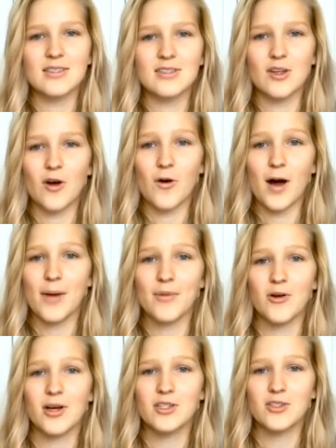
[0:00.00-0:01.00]
So I'm
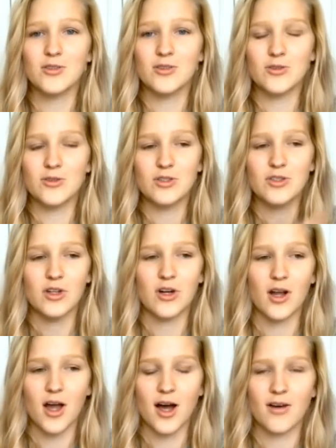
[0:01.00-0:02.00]
going to
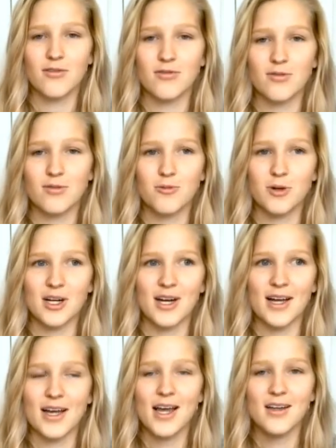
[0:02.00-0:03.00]
start off where
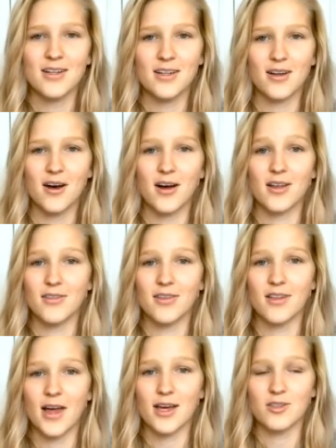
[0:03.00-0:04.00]
I ended on the
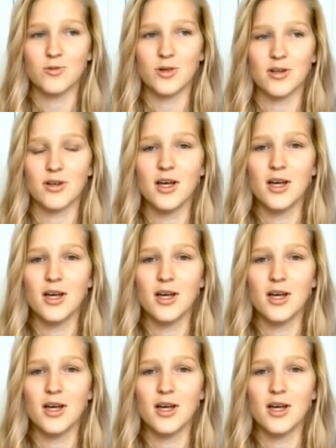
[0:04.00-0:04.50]
last one,